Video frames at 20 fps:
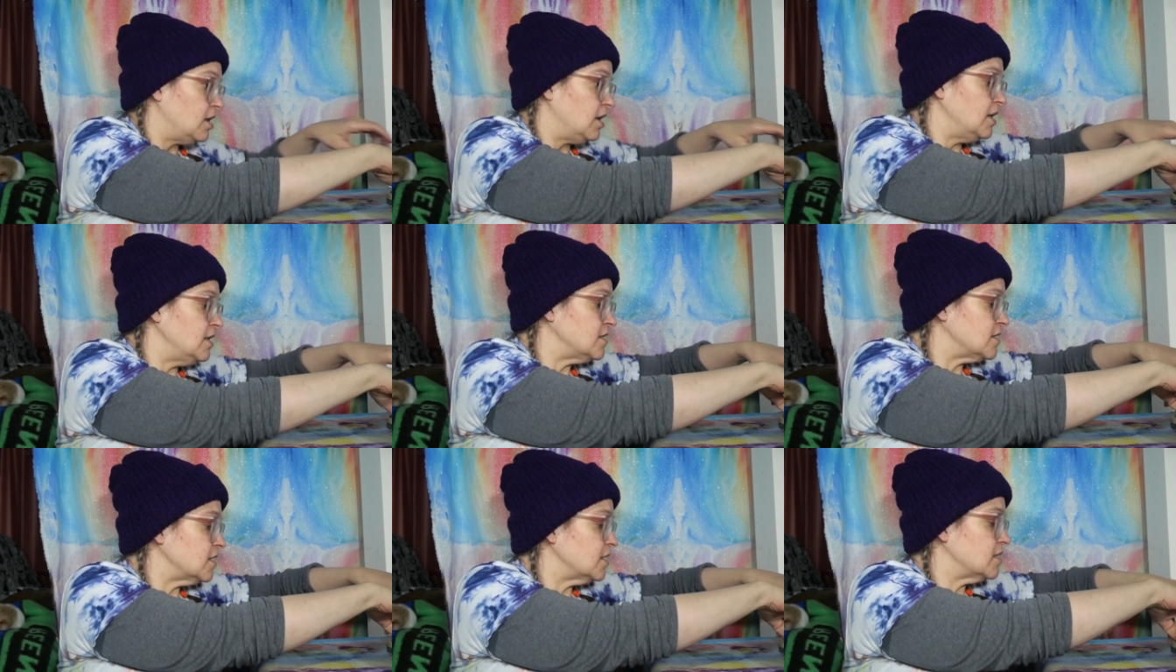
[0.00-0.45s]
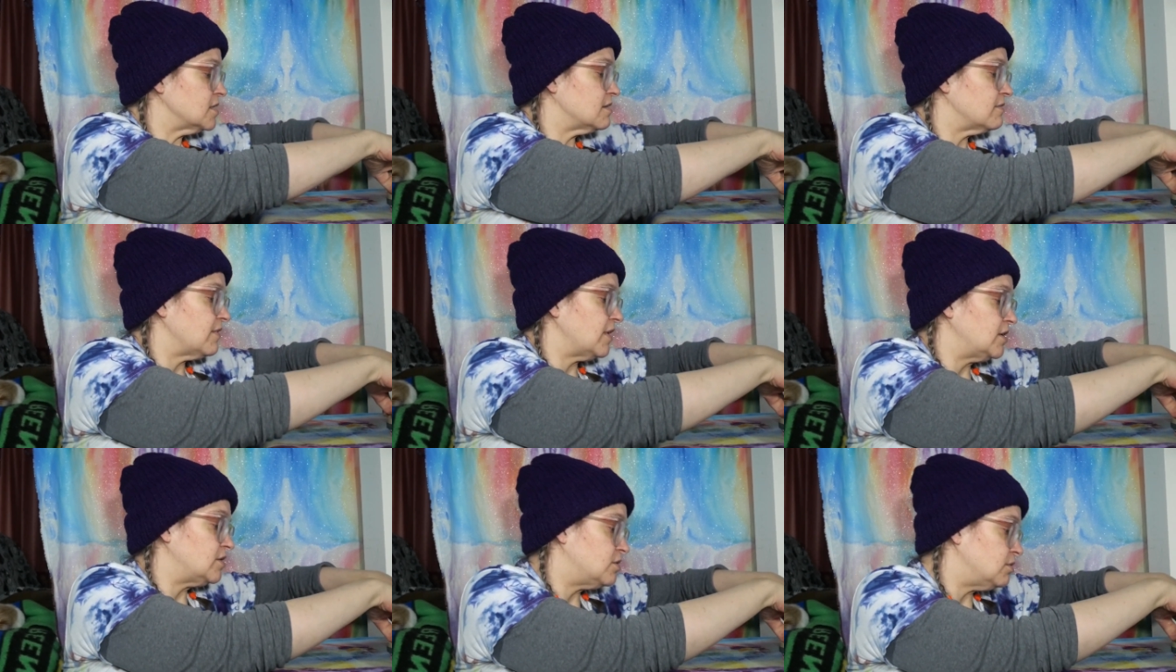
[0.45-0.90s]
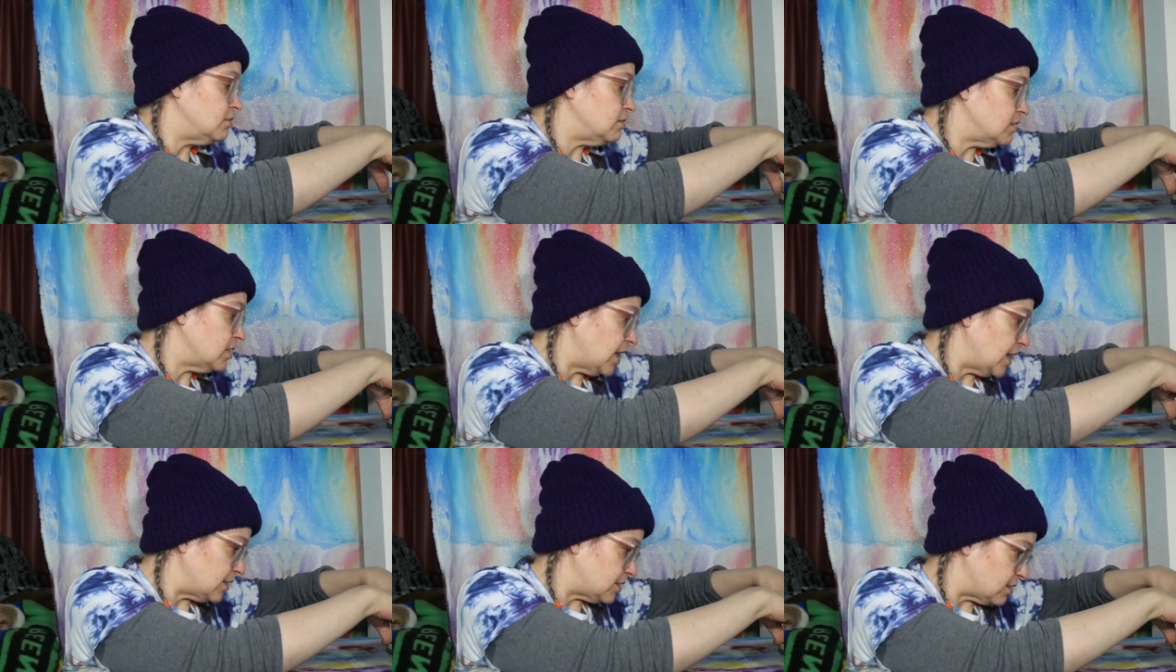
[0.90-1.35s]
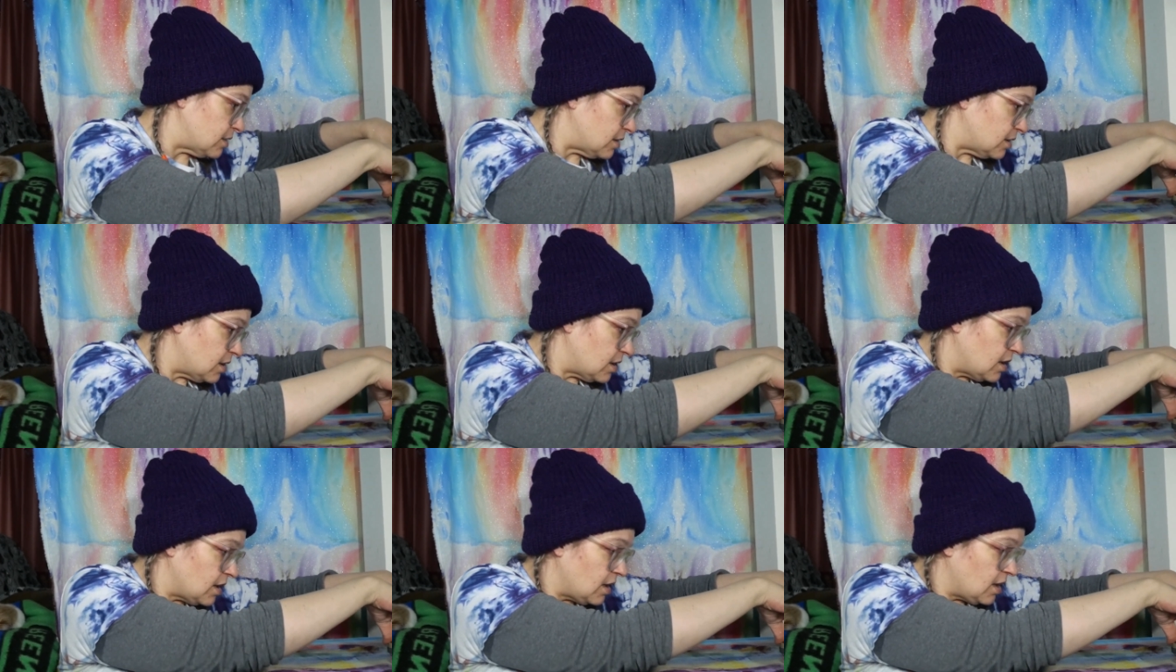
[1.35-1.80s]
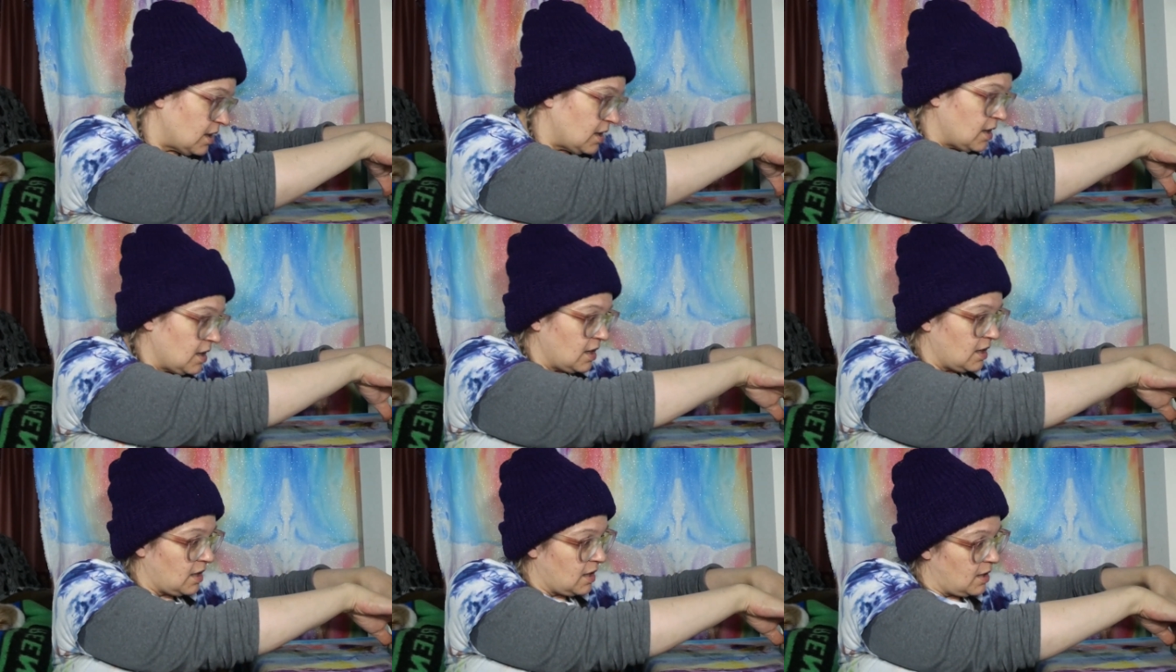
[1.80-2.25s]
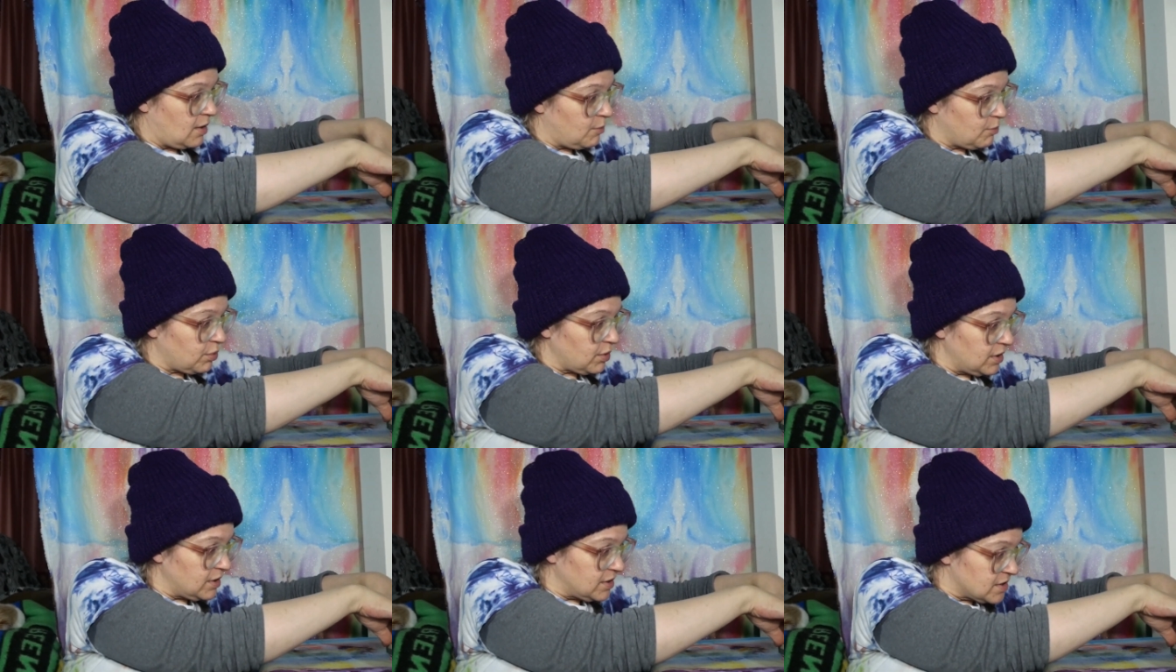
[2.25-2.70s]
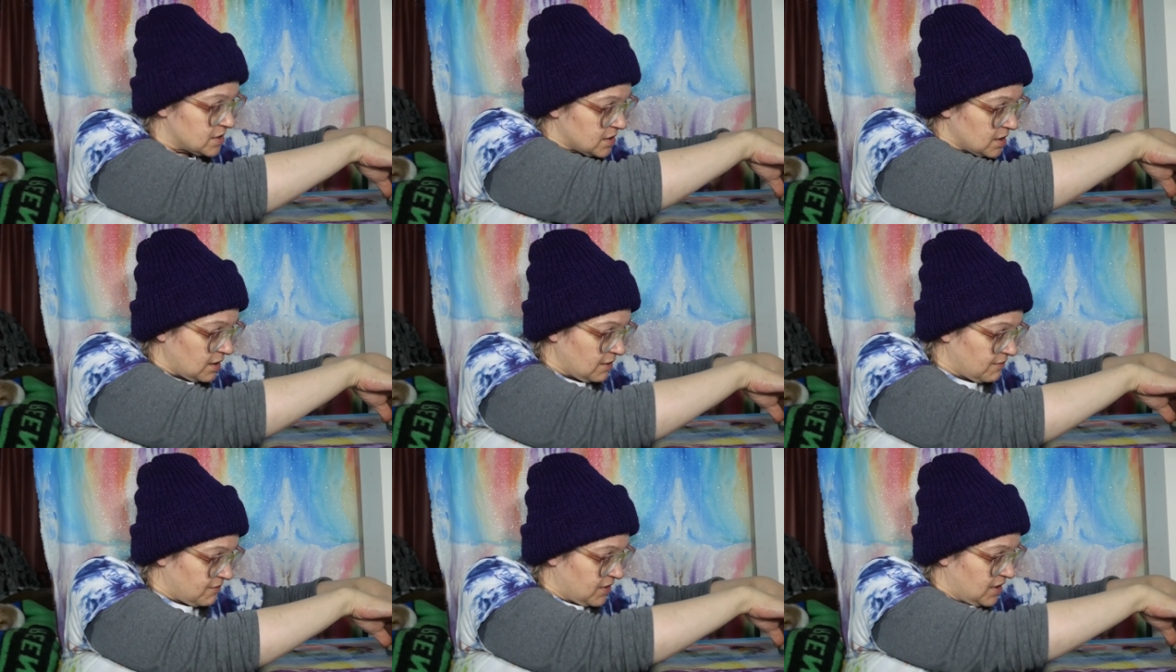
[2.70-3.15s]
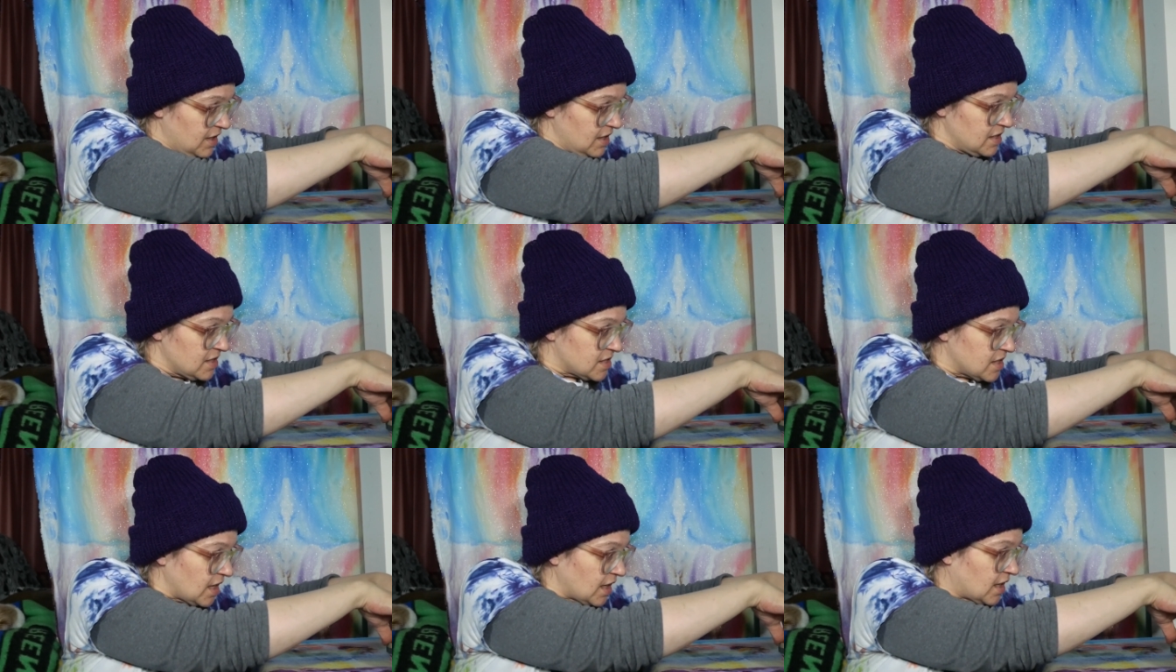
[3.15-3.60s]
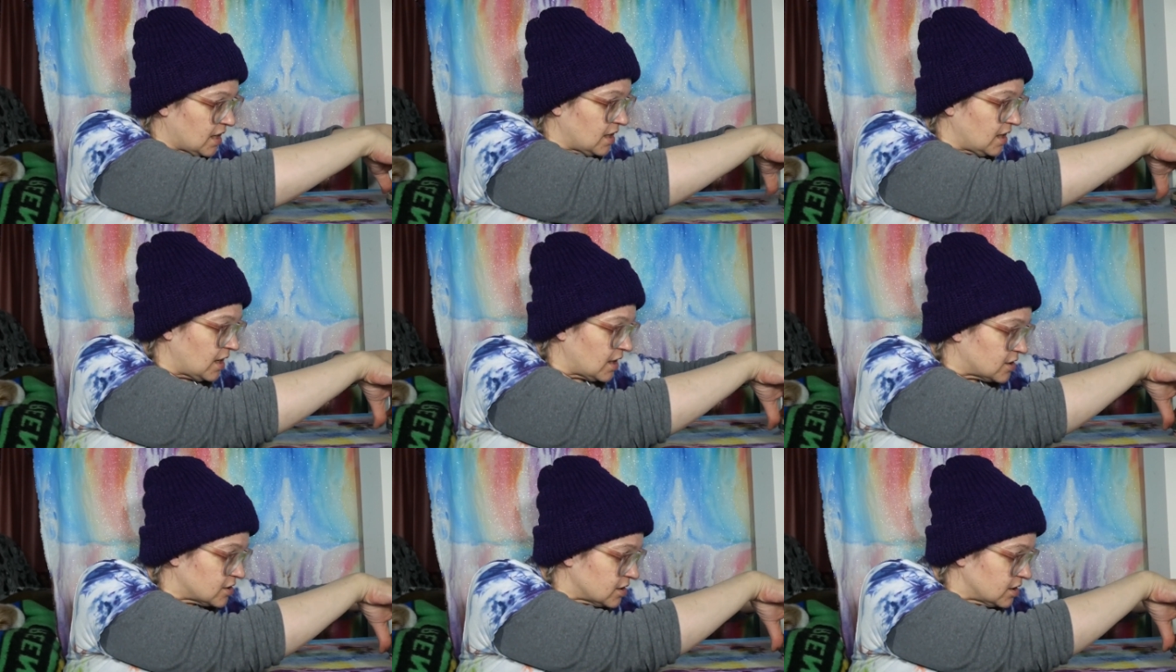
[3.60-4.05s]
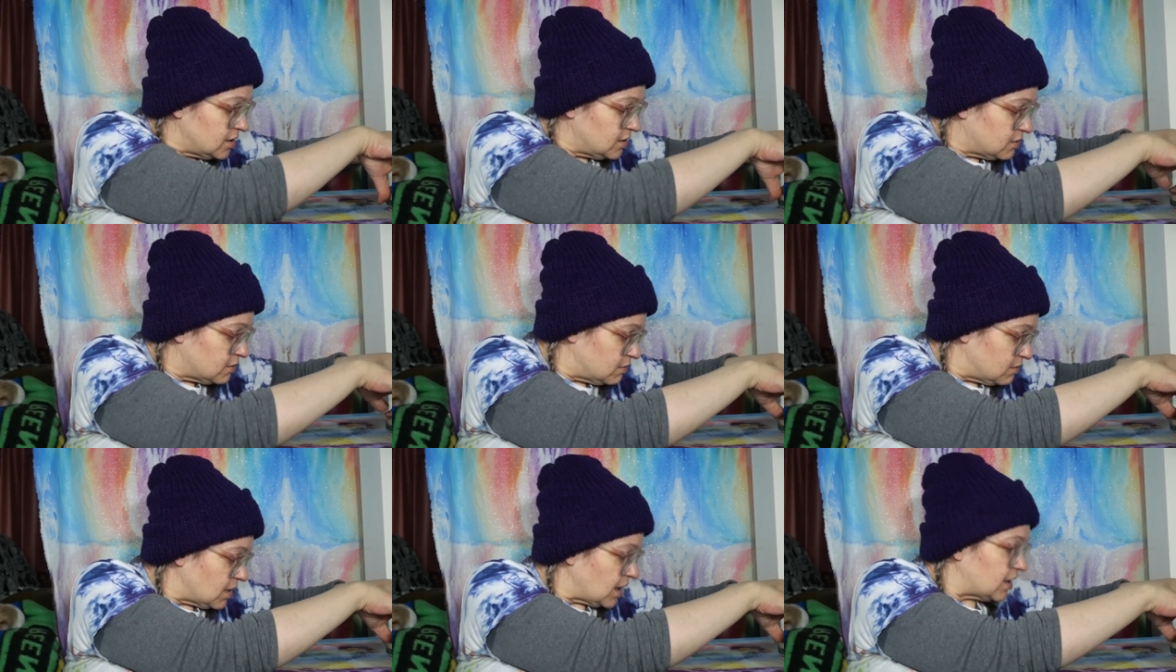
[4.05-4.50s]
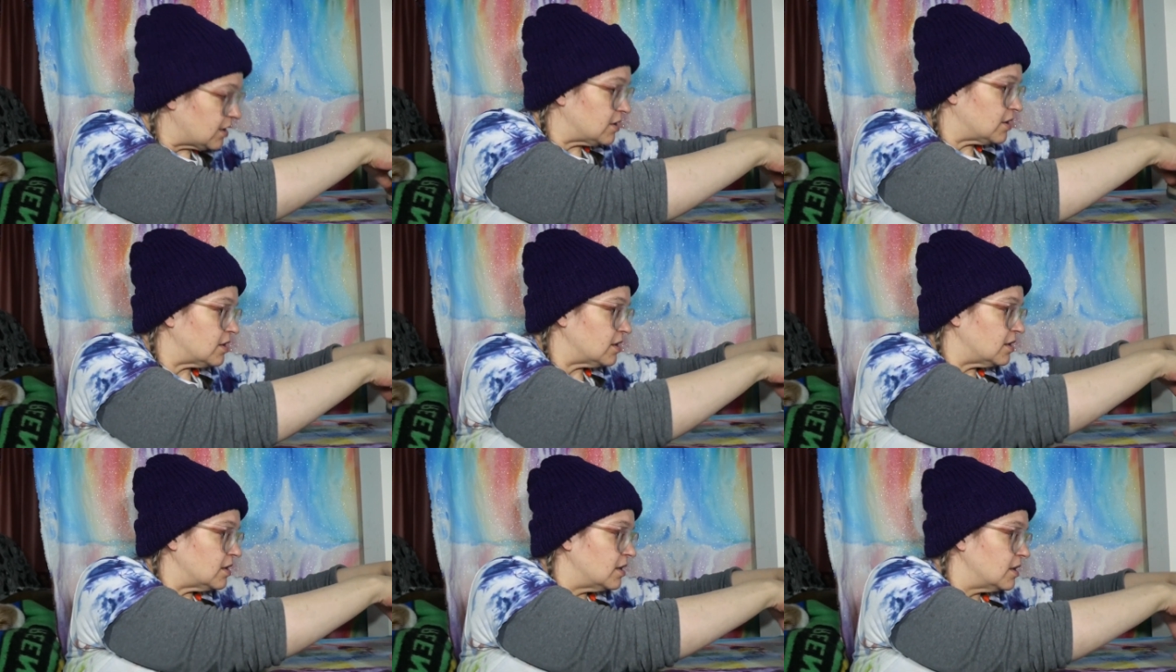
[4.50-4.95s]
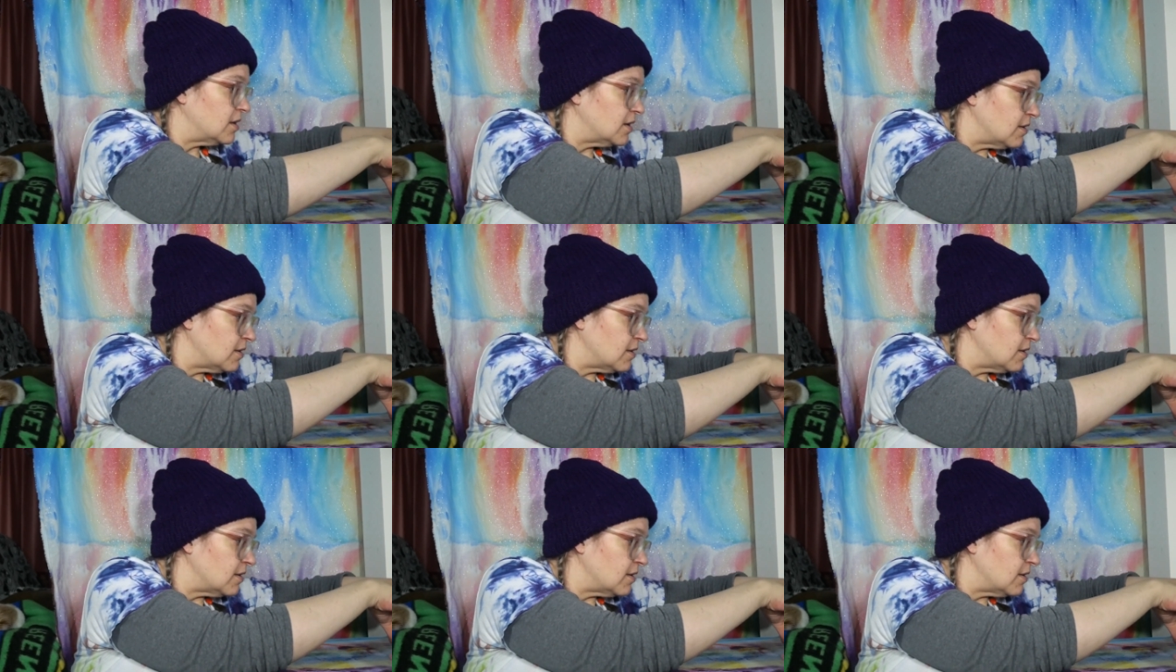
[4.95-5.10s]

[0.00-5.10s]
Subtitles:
nice thing is if I do lighter prints of this, I can actually do lighter